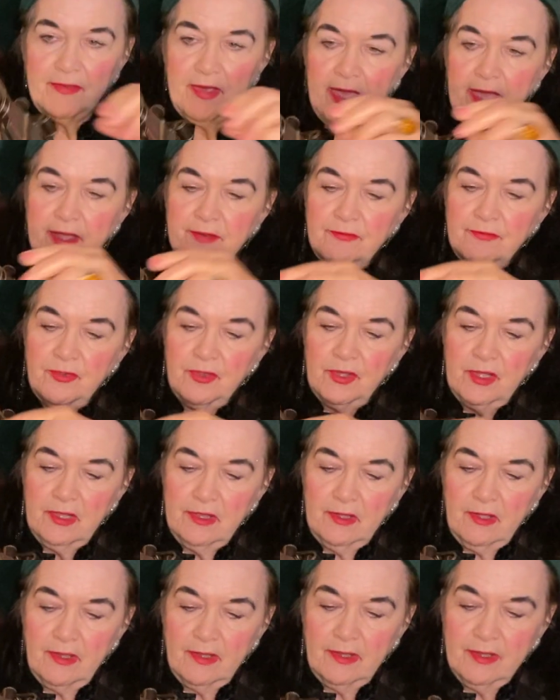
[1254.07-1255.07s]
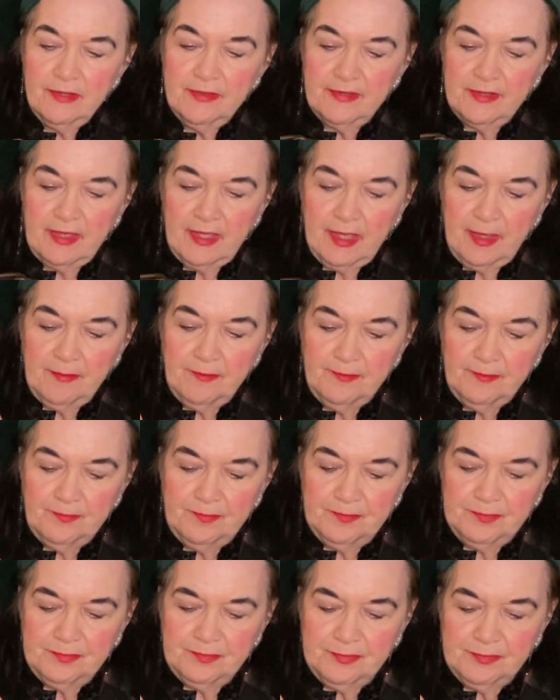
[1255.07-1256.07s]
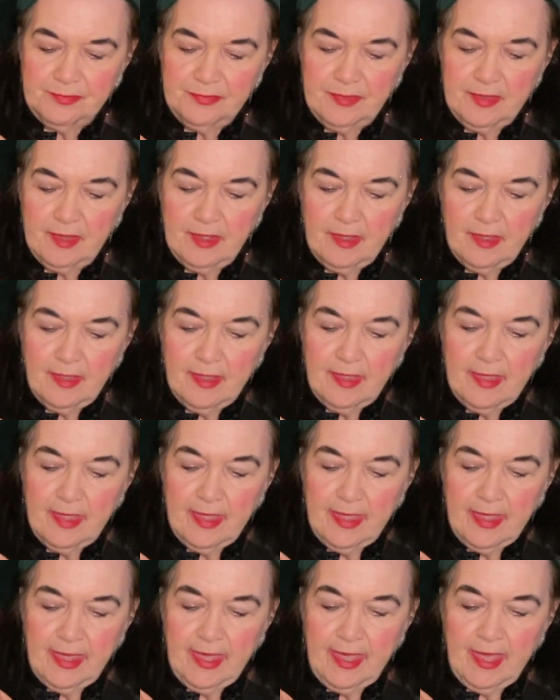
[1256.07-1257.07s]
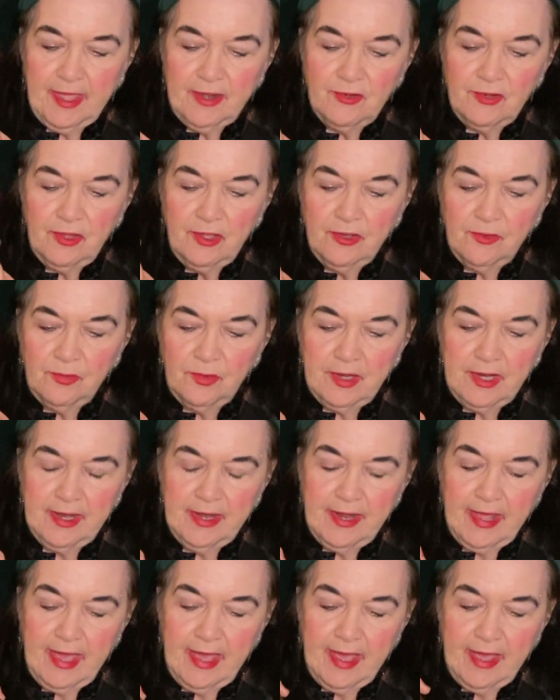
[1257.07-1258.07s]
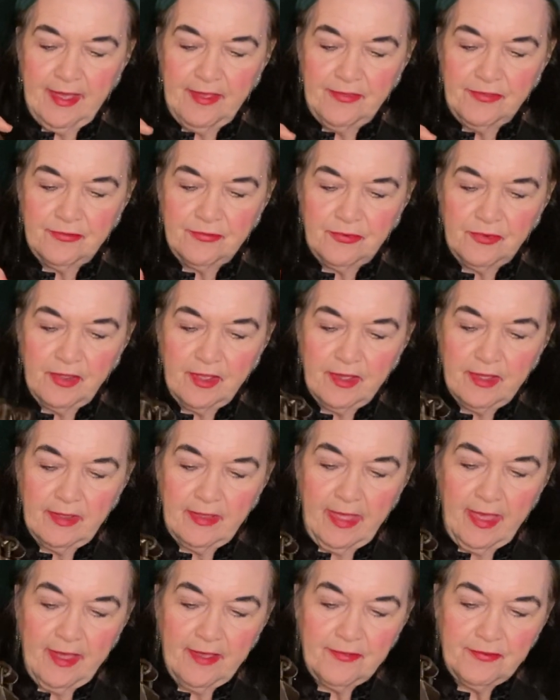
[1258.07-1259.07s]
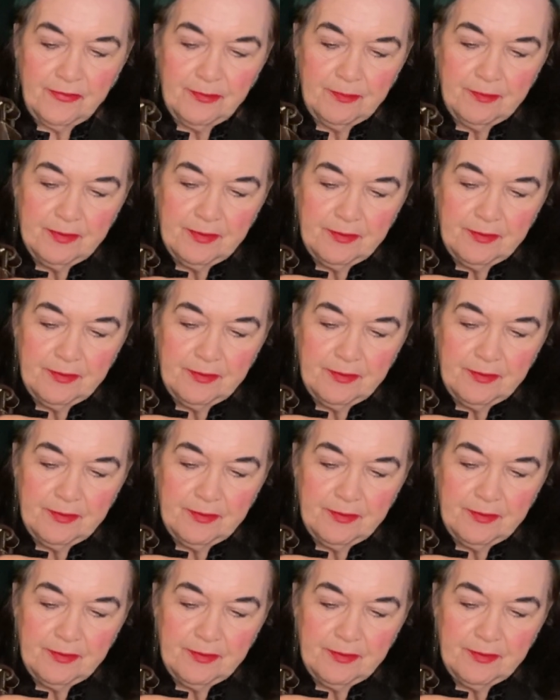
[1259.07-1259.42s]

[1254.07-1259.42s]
had for a long time. And look what it has for a clasp.